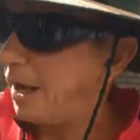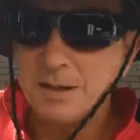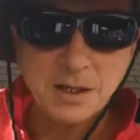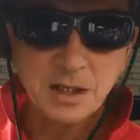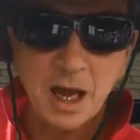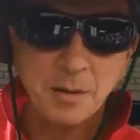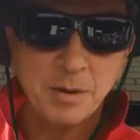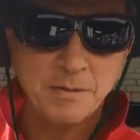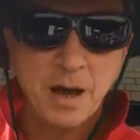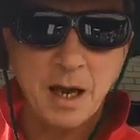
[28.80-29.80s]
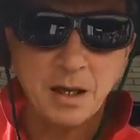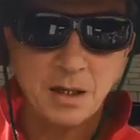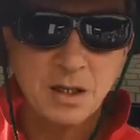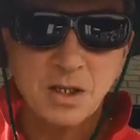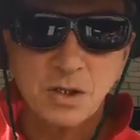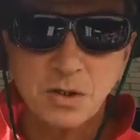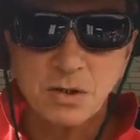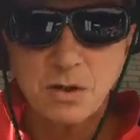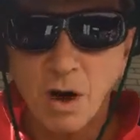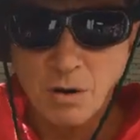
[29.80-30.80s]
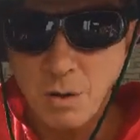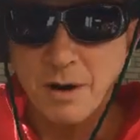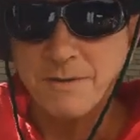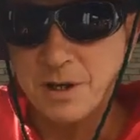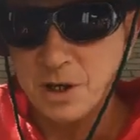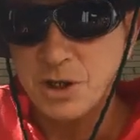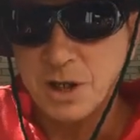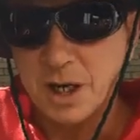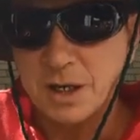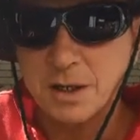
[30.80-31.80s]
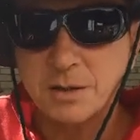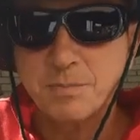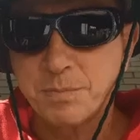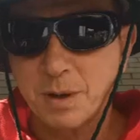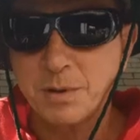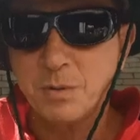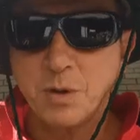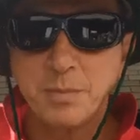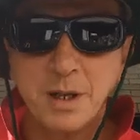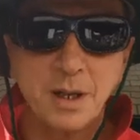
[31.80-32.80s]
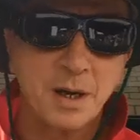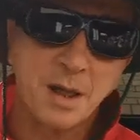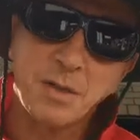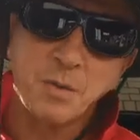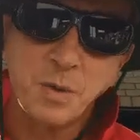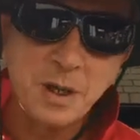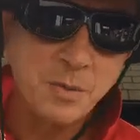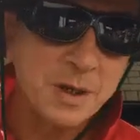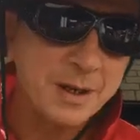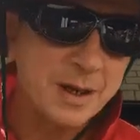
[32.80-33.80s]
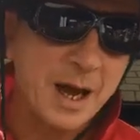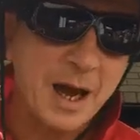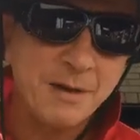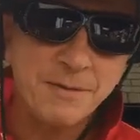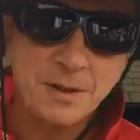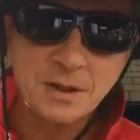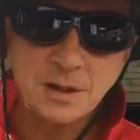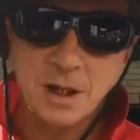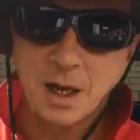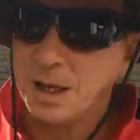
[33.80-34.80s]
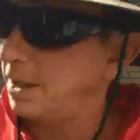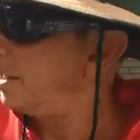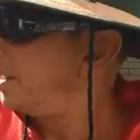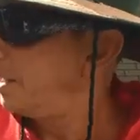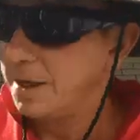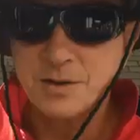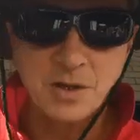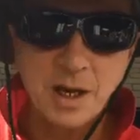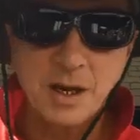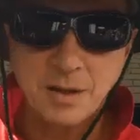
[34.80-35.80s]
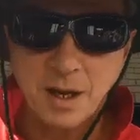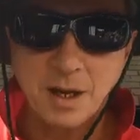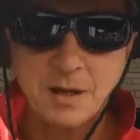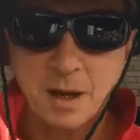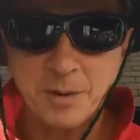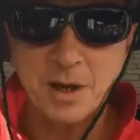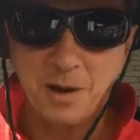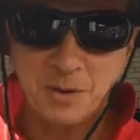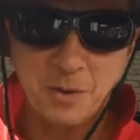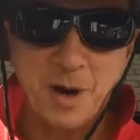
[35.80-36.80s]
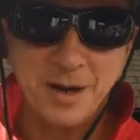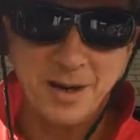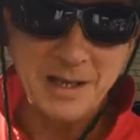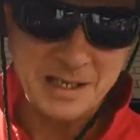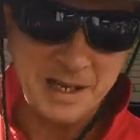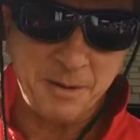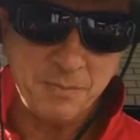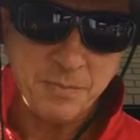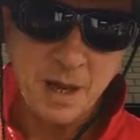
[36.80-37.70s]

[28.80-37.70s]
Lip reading: and this camping van is not quite finished yet. It probably will be in another week and a half. It's getting there, coming along quite nicely.